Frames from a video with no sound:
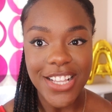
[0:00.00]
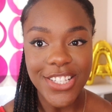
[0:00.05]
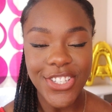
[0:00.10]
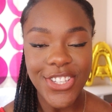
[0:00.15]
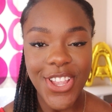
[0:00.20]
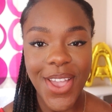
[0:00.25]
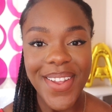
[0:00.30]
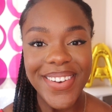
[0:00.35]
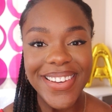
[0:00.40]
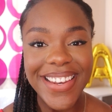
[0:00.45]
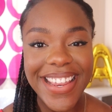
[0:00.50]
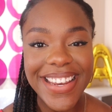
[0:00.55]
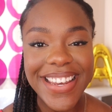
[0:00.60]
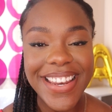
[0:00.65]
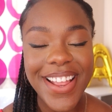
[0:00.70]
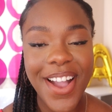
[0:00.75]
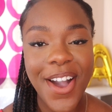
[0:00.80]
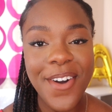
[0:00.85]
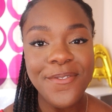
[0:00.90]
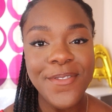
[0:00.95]
So
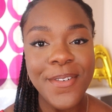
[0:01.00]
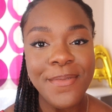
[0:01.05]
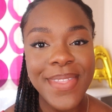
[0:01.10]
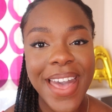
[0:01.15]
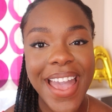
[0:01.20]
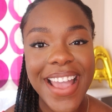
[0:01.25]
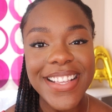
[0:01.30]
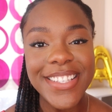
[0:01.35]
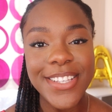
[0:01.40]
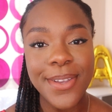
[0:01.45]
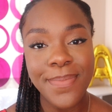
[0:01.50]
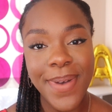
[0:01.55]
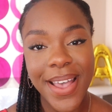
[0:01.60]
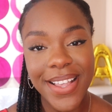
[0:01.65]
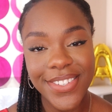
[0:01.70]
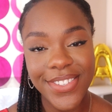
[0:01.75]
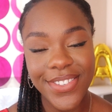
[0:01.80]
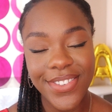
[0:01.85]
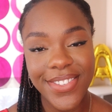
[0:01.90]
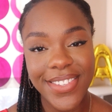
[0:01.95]
leading on from that is your
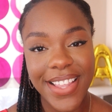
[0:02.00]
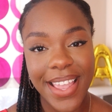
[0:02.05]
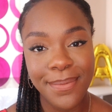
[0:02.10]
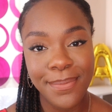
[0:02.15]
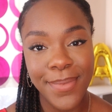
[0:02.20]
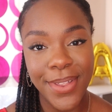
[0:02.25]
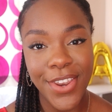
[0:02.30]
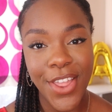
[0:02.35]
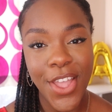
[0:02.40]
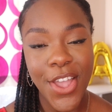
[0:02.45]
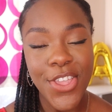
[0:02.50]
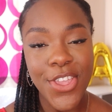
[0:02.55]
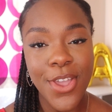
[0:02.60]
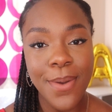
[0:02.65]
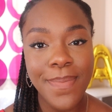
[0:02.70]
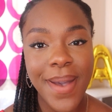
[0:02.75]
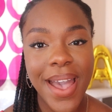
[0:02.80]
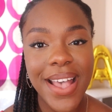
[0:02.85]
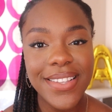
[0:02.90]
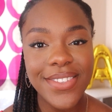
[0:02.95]
personal statement.
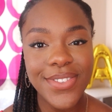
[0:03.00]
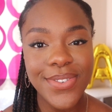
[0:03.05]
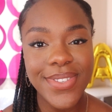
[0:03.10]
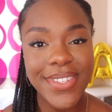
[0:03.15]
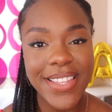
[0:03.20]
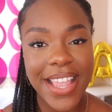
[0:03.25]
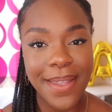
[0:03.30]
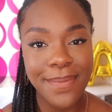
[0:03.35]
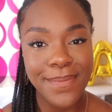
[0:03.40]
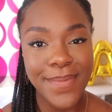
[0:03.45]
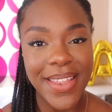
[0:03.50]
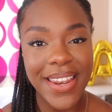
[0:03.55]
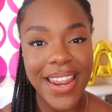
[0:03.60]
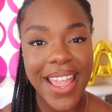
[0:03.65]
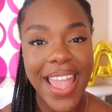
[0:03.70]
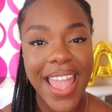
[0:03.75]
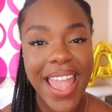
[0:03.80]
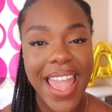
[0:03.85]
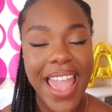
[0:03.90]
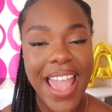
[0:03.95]
Your personal
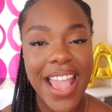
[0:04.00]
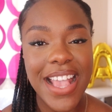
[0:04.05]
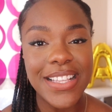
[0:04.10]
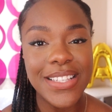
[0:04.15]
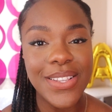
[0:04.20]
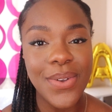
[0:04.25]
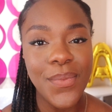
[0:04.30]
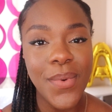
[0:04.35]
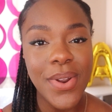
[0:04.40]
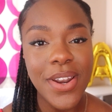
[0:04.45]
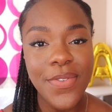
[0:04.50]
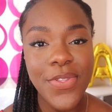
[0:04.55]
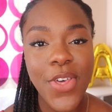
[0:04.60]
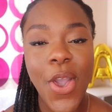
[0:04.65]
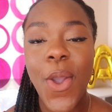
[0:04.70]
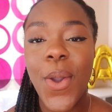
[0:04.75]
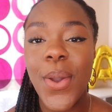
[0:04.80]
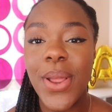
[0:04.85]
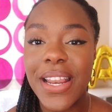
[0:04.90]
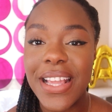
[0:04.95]
statement is one of
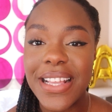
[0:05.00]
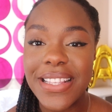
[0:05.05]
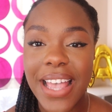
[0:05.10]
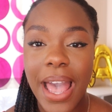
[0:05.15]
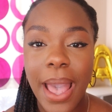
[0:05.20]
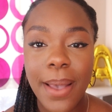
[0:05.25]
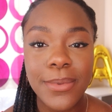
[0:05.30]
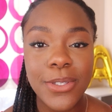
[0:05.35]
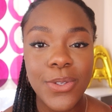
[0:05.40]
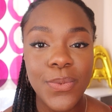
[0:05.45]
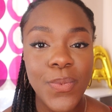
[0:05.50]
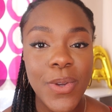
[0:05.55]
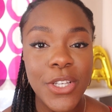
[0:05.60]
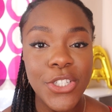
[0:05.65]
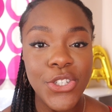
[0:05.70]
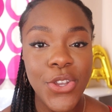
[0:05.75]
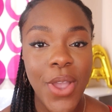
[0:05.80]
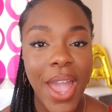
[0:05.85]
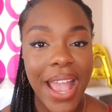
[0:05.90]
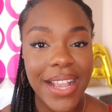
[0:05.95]
the only times in
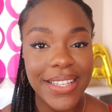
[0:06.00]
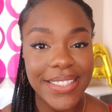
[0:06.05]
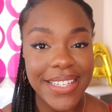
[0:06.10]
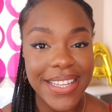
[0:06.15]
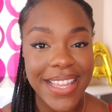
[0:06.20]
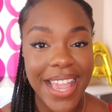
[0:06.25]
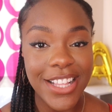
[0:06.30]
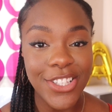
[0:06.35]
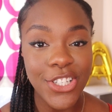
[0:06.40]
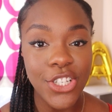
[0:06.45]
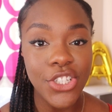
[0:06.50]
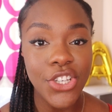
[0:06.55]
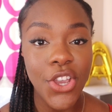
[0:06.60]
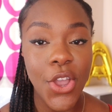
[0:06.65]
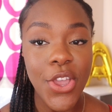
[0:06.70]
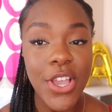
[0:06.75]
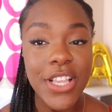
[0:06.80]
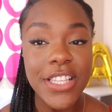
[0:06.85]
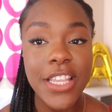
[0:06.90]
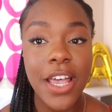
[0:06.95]
which you actually get to
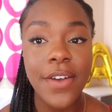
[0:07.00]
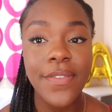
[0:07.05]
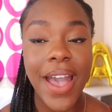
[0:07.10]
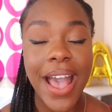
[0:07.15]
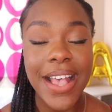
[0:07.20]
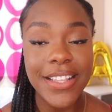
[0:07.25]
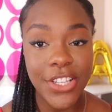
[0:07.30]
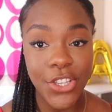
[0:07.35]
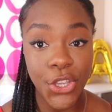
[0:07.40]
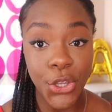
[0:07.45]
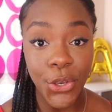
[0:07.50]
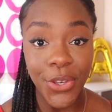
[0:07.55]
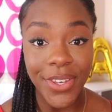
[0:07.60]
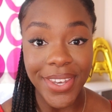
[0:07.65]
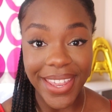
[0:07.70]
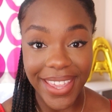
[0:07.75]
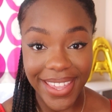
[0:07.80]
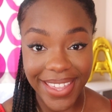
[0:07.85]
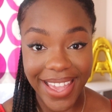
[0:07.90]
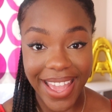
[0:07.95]
show yourself as a
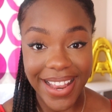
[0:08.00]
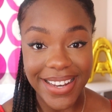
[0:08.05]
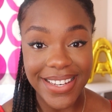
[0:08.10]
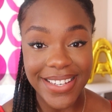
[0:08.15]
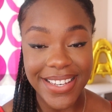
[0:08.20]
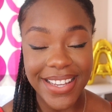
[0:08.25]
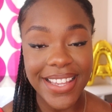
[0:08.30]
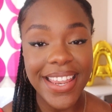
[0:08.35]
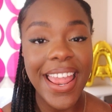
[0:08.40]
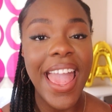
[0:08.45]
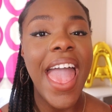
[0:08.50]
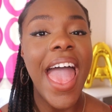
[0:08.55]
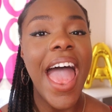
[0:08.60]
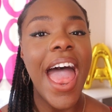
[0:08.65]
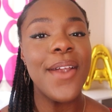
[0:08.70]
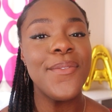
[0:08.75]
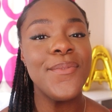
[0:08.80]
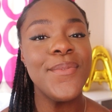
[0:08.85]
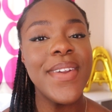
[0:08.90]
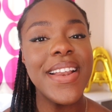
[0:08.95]
unique candidate
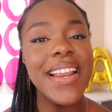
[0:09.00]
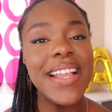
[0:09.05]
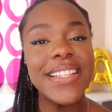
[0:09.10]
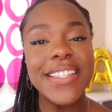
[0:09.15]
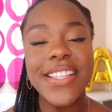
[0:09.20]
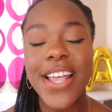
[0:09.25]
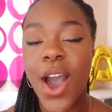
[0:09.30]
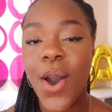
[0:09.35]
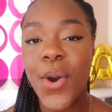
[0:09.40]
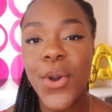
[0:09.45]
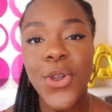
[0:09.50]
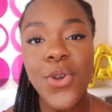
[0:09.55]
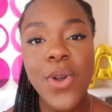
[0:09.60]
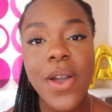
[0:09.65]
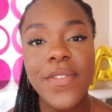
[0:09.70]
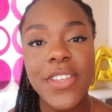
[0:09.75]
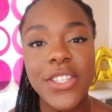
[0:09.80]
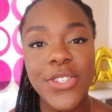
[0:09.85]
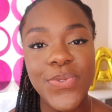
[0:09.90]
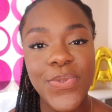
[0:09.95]
and really tell
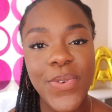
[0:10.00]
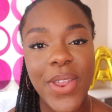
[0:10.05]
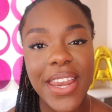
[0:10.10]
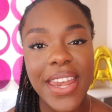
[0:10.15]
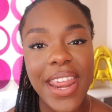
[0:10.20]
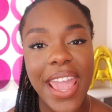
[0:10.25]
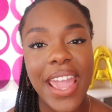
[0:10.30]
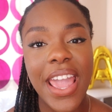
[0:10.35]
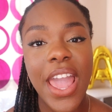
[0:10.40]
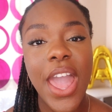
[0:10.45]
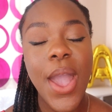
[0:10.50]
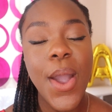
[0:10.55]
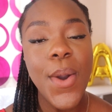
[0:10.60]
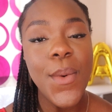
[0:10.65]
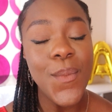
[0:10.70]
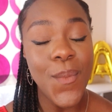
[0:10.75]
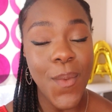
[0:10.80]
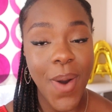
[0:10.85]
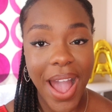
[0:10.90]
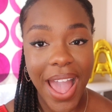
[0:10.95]
whoever's reading
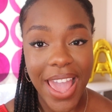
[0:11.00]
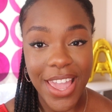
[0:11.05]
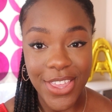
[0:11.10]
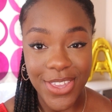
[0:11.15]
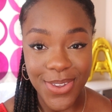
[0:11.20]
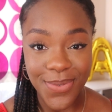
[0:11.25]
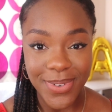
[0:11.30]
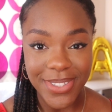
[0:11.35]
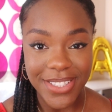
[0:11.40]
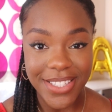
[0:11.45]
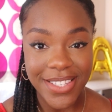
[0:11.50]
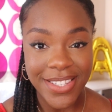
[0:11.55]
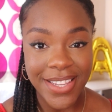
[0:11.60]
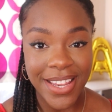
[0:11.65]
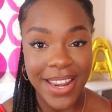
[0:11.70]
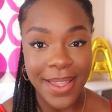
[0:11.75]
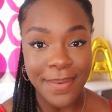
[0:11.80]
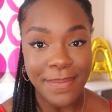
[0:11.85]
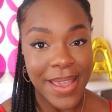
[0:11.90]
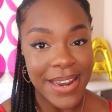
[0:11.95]
why you want to
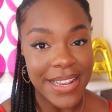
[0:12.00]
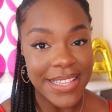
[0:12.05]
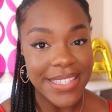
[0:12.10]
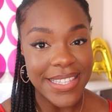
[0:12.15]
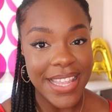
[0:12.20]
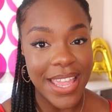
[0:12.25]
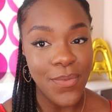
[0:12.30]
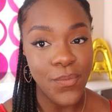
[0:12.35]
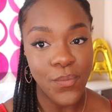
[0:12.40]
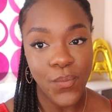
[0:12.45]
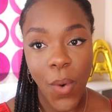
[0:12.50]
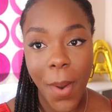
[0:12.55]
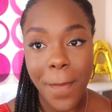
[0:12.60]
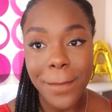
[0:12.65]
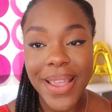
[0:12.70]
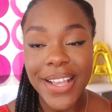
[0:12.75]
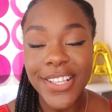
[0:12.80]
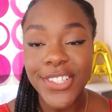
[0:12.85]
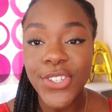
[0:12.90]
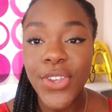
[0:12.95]
study medicine,
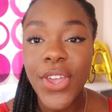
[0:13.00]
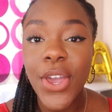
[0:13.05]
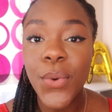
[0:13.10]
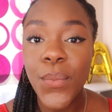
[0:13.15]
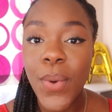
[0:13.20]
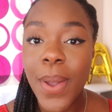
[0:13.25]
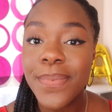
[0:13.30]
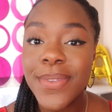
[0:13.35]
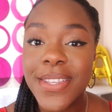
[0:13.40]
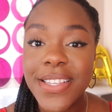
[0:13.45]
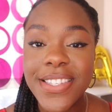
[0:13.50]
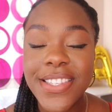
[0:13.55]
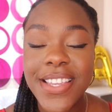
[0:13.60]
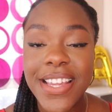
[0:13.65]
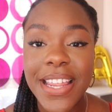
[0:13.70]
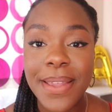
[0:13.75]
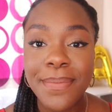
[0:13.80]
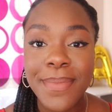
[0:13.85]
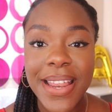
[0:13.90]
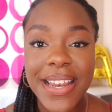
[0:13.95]
what makes you equipped to
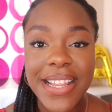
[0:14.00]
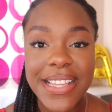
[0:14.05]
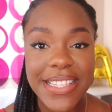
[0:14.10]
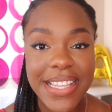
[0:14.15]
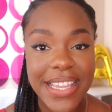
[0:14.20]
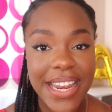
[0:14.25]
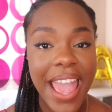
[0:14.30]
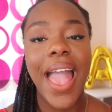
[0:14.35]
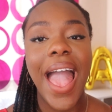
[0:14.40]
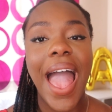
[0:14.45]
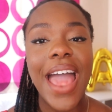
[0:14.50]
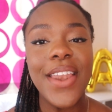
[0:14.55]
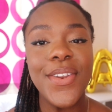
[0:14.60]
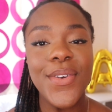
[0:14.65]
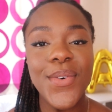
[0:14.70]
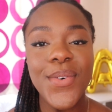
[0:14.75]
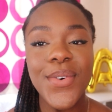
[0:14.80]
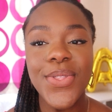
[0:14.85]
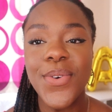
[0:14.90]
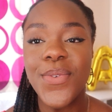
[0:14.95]
study medicine,
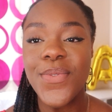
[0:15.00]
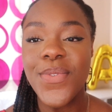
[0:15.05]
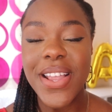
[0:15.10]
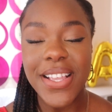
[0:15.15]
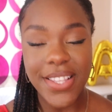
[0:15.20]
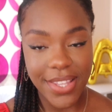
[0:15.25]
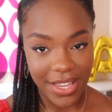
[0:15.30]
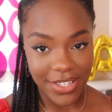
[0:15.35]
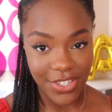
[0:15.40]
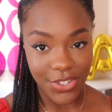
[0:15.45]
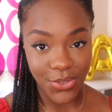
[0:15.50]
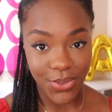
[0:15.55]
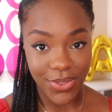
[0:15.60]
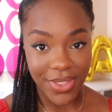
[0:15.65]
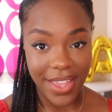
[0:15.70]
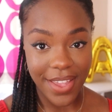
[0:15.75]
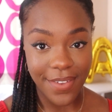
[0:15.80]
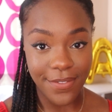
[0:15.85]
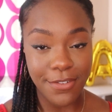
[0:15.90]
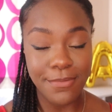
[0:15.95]
and all the research and all
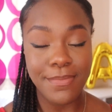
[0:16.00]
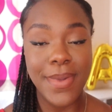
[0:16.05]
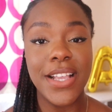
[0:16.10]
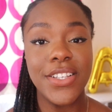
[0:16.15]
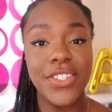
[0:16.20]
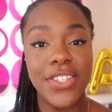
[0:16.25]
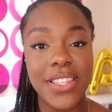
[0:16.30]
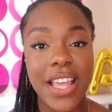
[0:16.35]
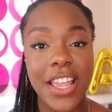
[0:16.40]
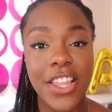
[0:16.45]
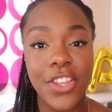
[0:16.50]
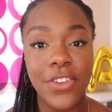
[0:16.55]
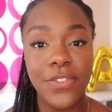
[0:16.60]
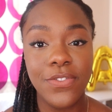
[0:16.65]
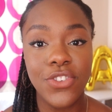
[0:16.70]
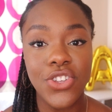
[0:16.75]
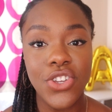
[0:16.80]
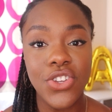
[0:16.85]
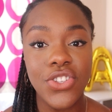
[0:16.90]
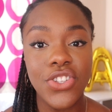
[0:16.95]
the information that
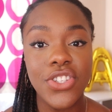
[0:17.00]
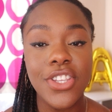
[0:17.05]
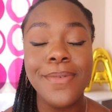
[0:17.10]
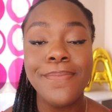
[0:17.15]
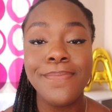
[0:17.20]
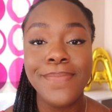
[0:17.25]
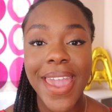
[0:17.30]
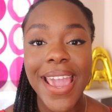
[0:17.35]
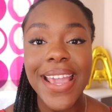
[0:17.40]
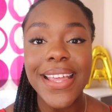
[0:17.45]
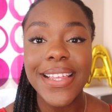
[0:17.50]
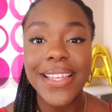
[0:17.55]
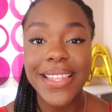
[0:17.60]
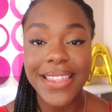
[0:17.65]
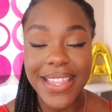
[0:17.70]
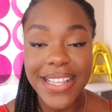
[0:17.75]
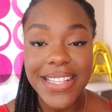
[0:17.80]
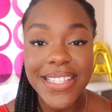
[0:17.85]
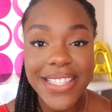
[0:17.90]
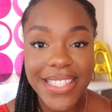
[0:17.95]
you've used to
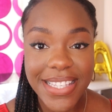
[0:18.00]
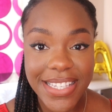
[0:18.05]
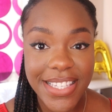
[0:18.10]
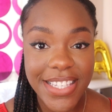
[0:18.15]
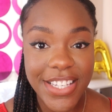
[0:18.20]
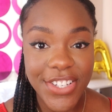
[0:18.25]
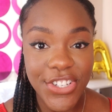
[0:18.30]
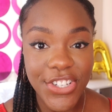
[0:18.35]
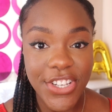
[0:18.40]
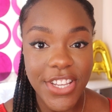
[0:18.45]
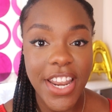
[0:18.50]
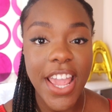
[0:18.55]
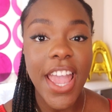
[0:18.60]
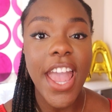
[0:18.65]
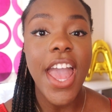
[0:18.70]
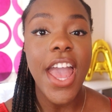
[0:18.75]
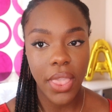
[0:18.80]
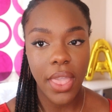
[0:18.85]
make this decision.